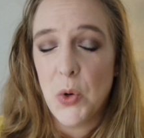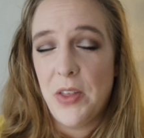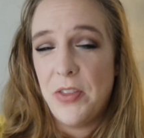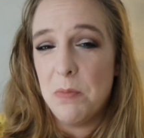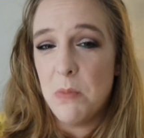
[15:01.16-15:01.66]
sure
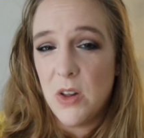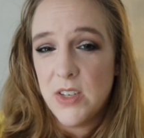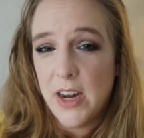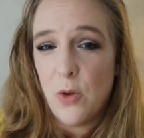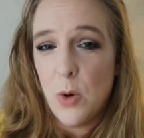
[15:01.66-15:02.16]
that the
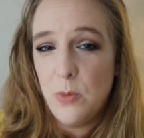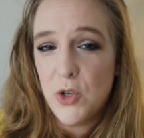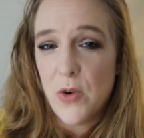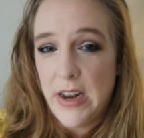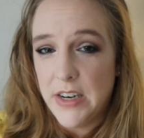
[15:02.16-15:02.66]
multi-chrome
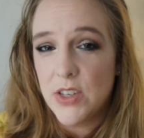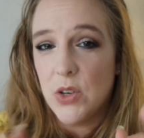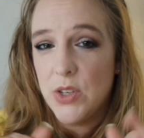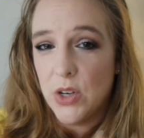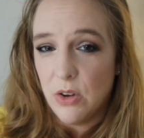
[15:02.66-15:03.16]
trend is
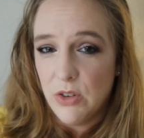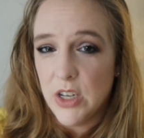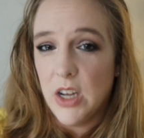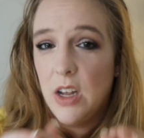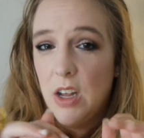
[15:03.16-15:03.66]
also going
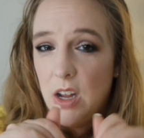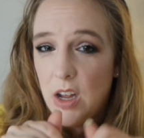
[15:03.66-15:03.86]
to